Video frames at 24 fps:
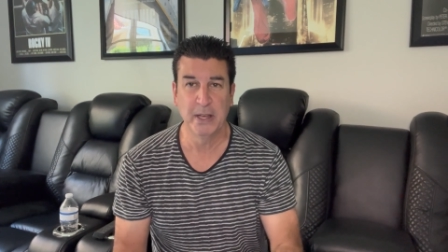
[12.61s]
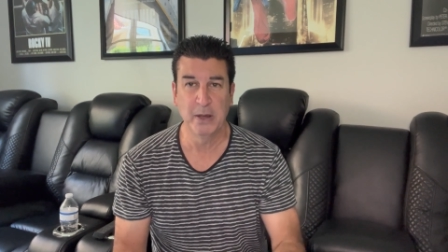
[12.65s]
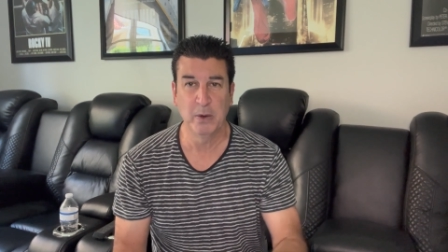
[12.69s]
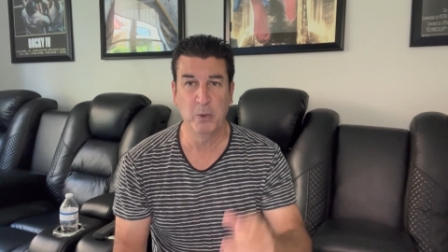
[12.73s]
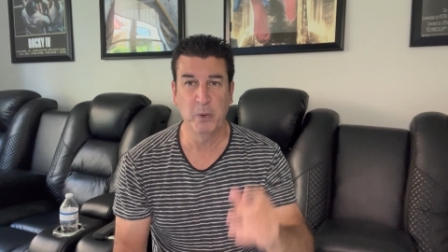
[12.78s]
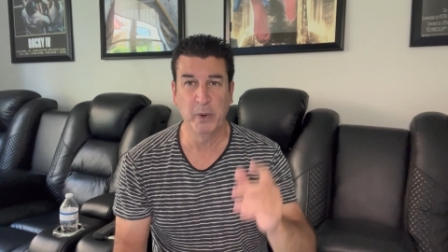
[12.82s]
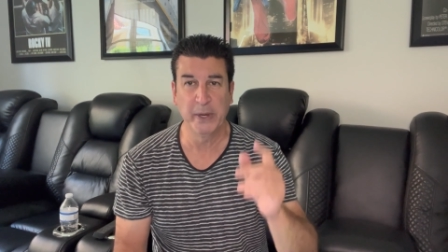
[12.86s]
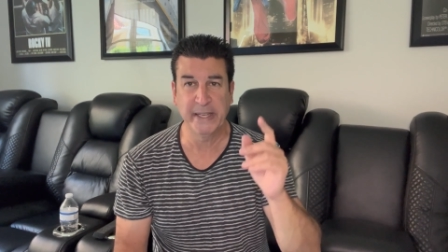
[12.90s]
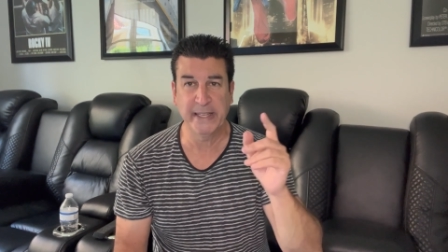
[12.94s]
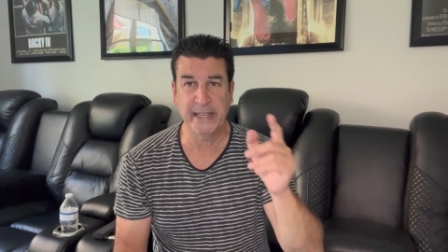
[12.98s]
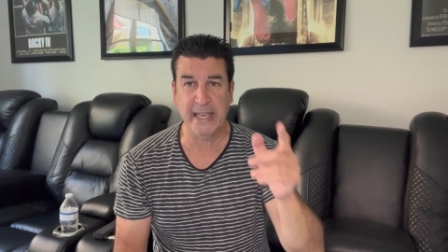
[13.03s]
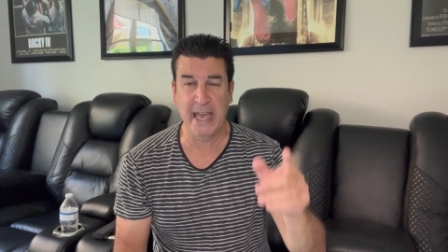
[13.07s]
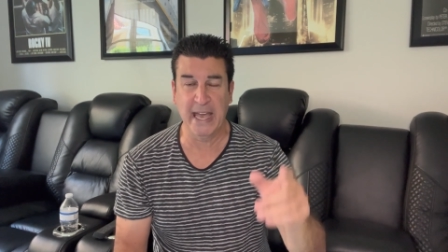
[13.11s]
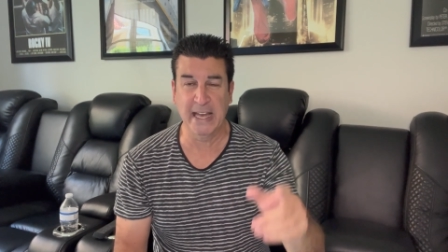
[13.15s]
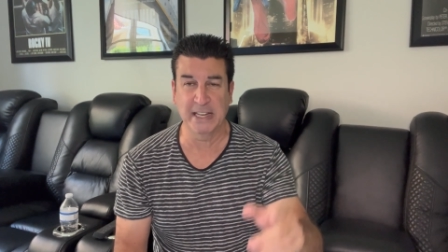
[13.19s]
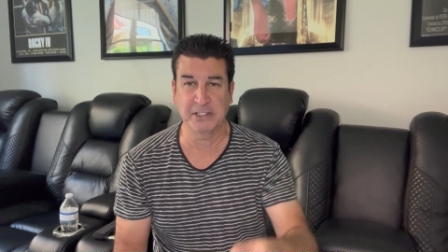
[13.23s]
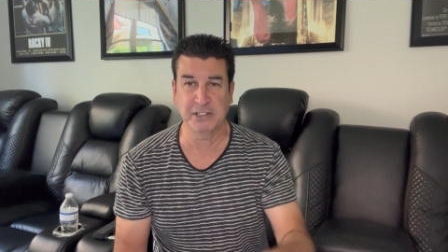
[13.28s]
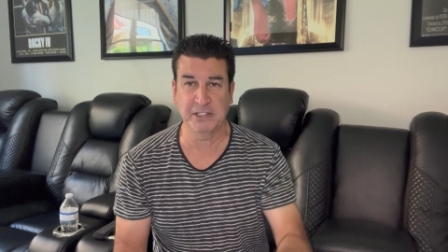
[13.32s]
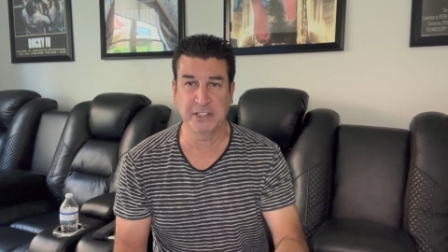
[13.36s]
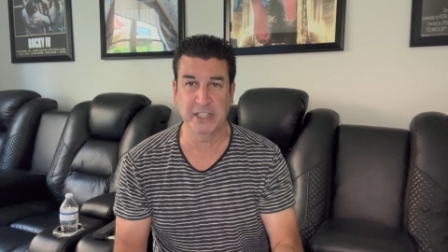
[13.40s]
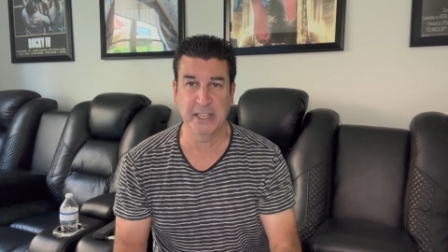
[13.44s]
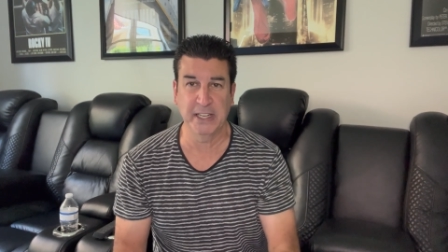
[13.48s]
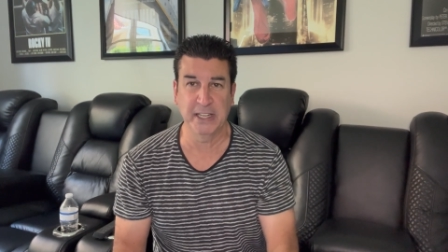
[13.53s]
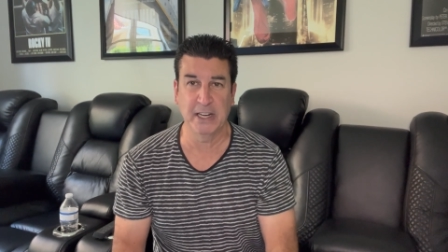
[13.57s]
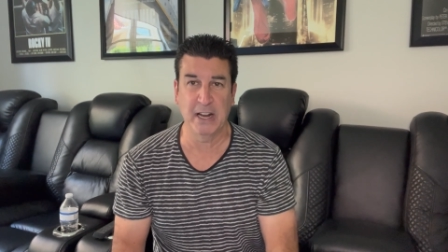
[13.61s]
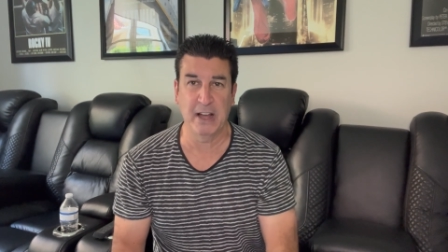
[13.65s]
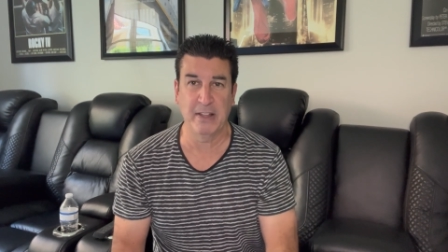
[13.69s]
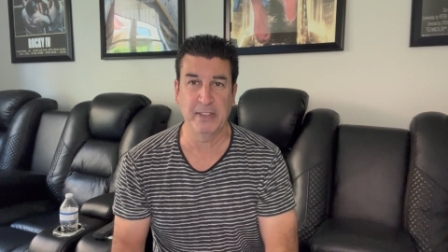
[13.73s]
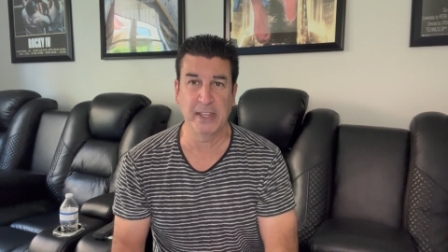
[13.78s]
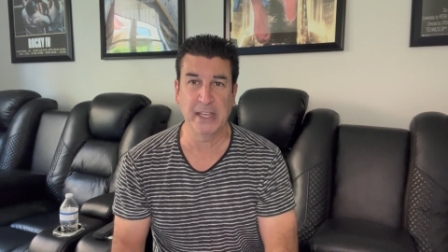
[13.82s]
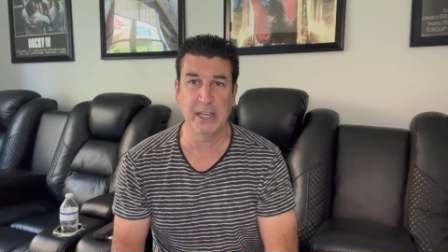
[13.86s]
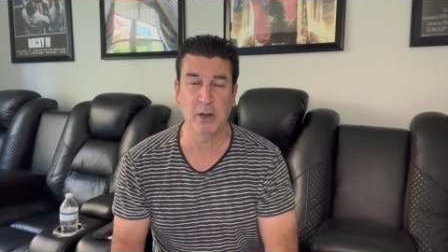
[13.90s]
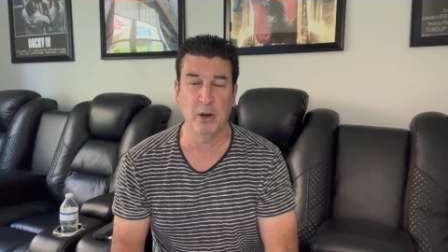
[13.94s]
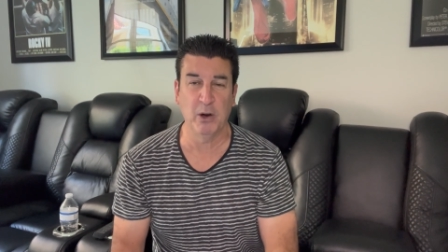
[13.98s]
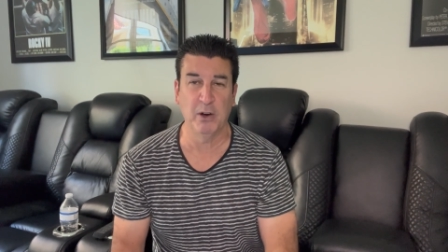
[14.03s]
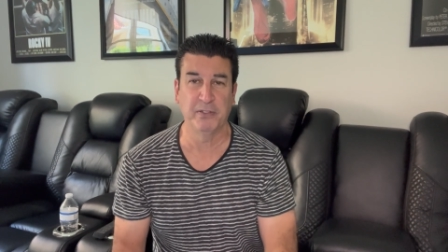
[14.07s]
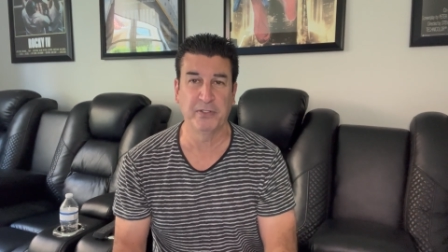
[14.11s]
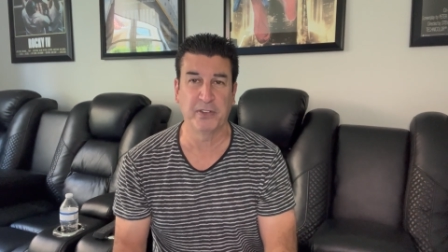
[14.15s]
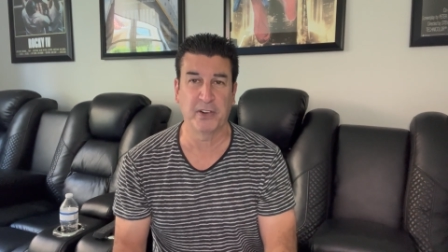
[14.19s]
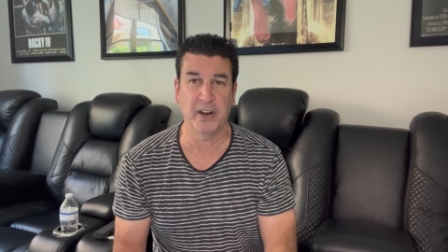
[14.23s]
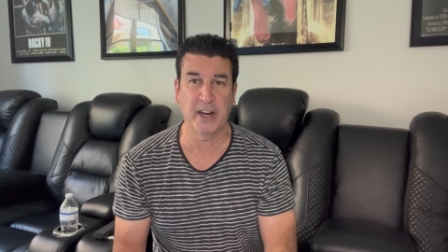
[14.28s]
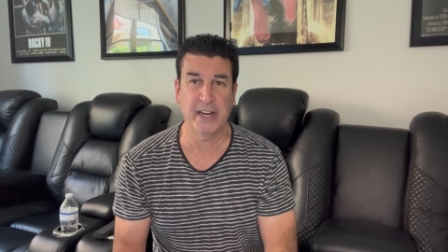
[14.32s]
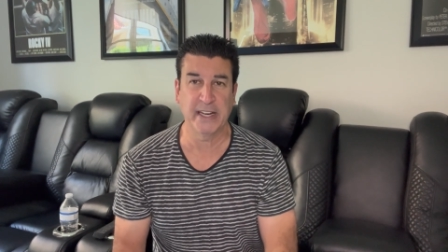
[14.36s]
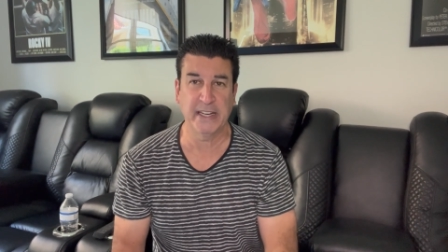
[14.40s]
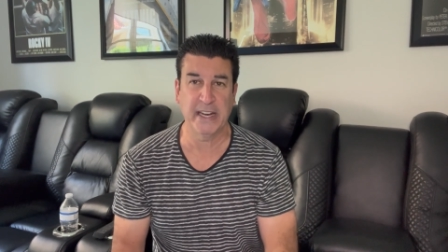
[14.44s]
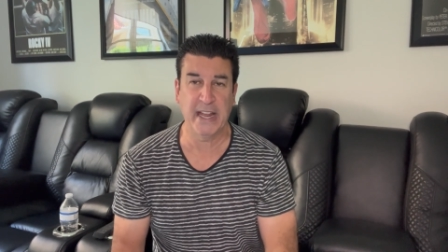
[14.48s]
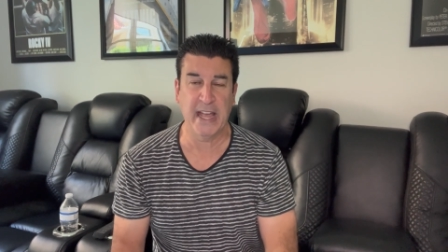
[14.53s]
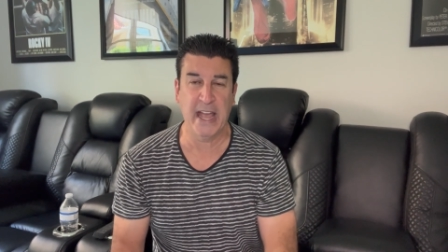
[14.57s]
we cashed you in on the over
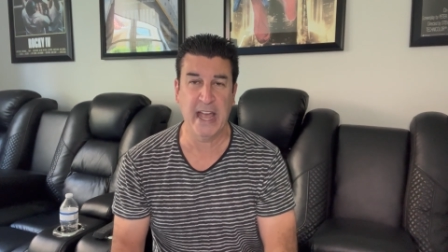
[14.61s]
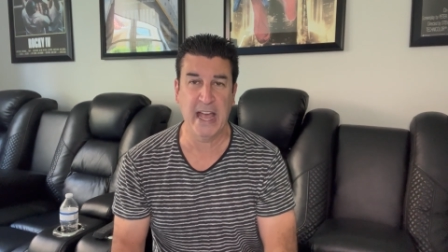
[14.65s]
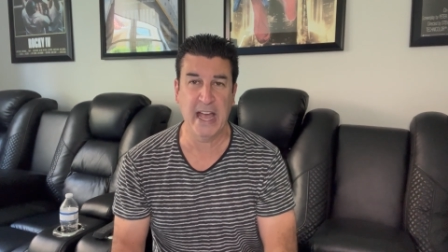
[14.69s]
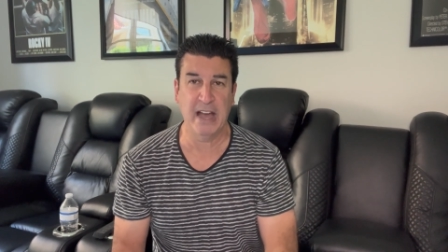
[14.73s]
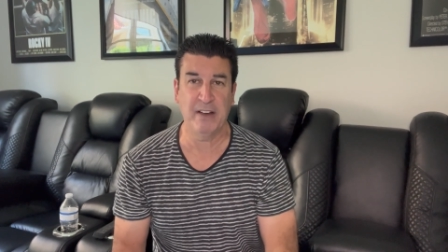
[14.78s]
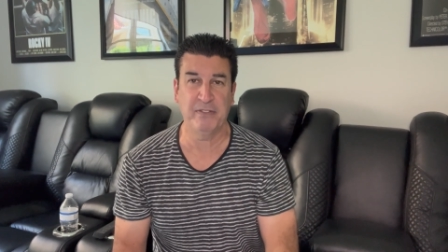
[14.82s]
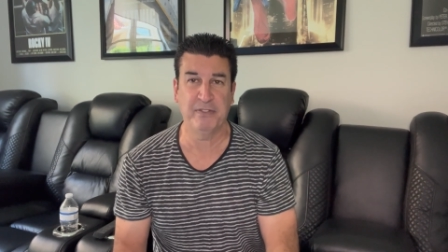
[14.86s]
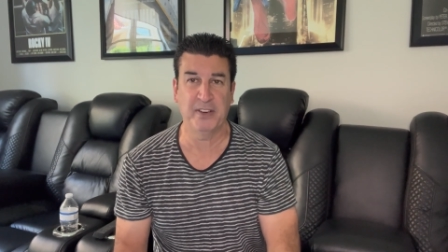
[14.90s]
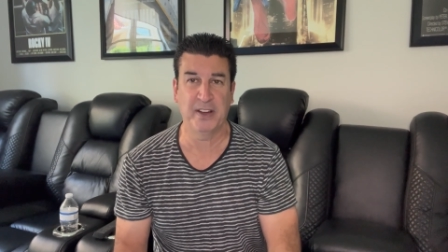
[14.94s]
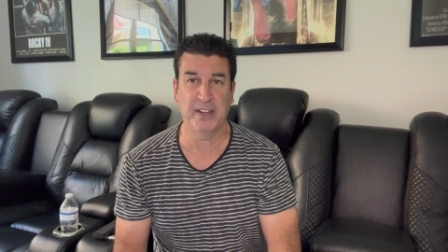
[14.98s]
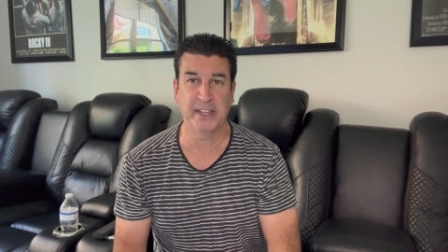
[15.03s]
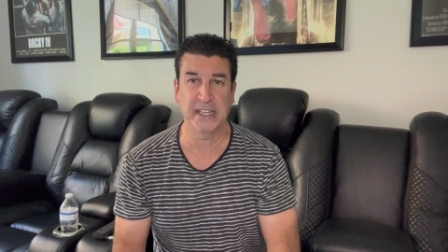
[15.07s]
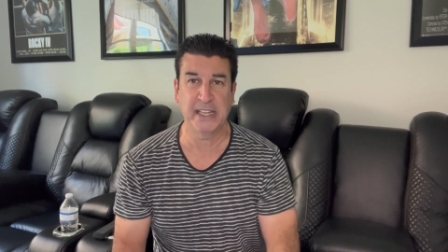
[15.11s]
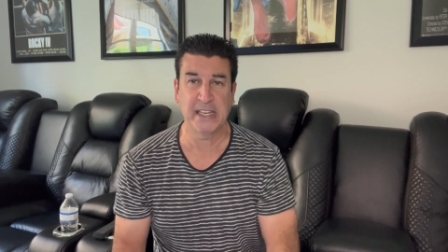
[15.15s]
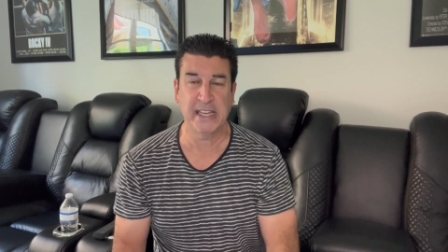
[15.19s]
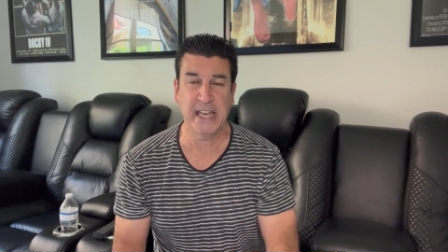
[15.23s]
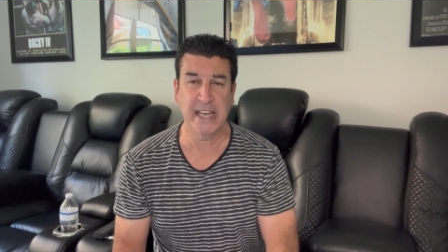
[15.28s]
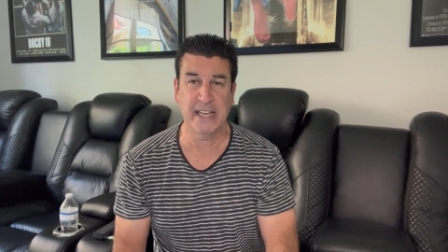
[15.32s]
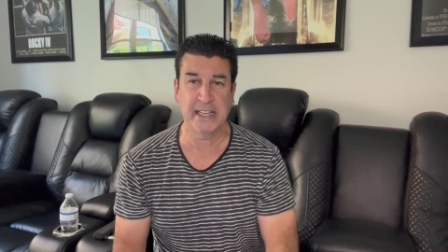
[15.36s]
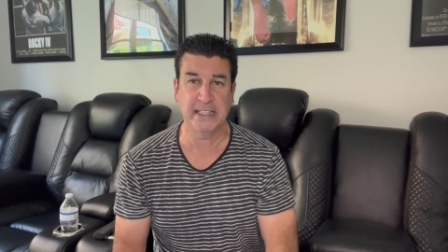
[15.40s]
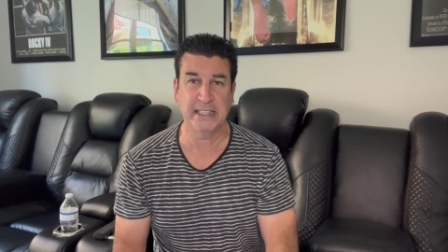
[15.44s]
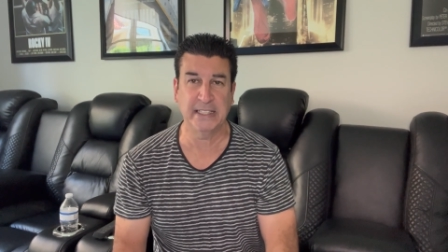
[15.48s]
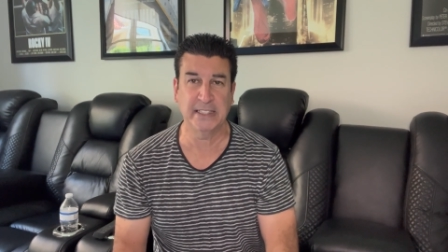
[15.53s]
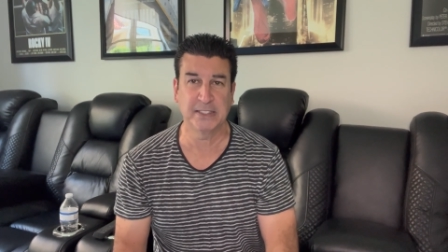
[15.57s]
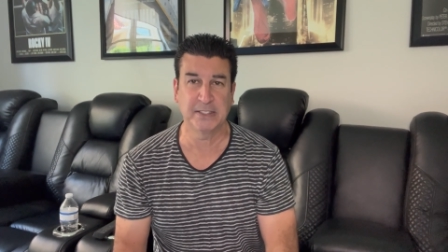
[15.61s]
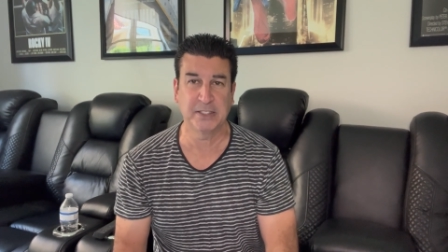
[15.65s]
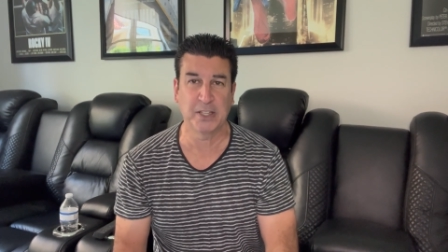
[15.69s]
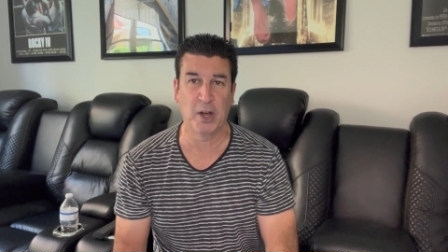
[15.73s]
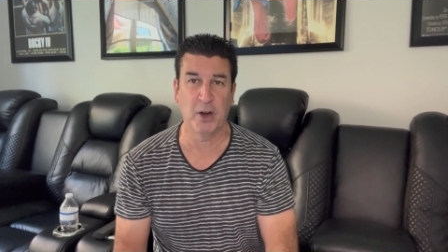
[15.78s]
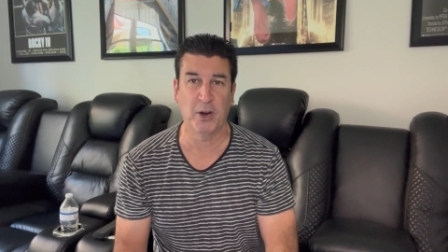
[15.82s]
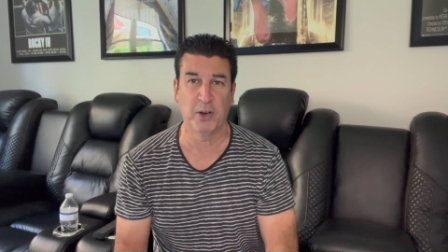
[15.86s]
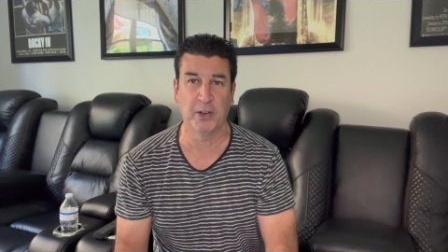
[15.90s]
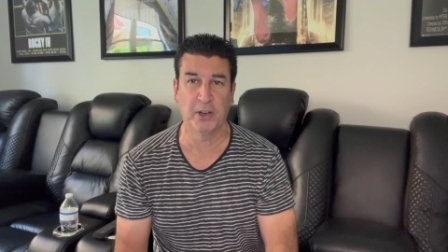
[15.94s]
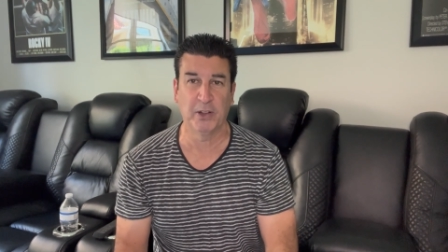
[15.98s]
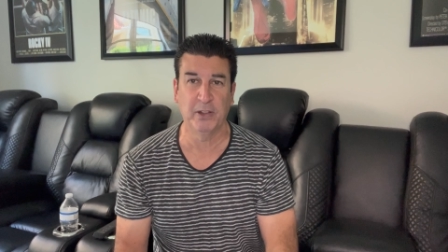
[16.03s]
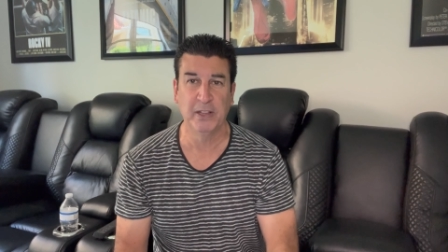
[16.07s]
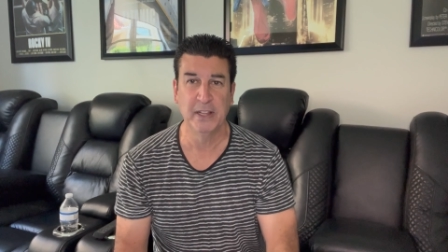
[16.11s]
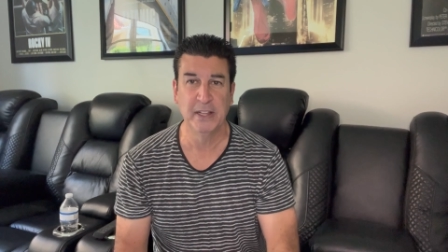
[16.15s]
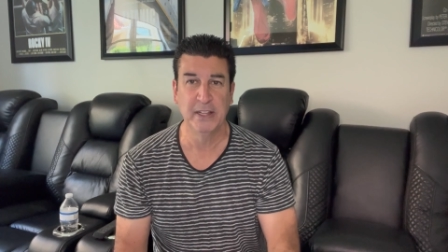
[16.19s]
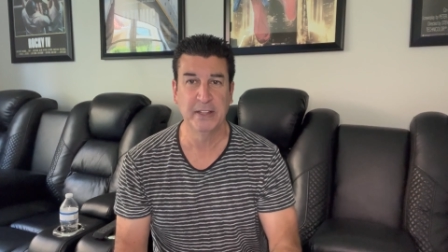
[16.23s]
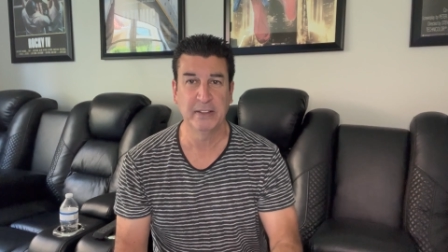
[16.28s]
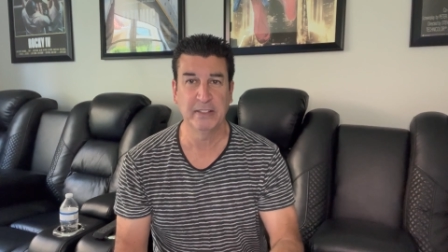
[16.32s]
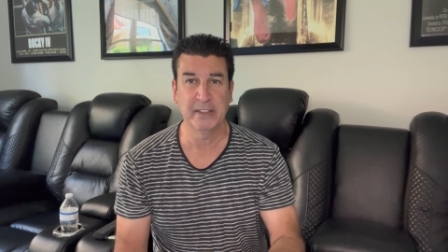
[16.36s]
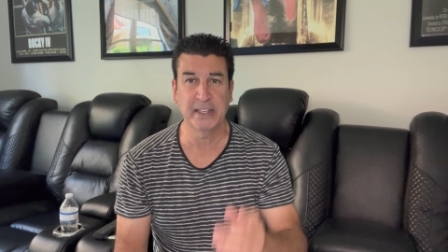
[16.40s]
eight and a half on the Yankees total.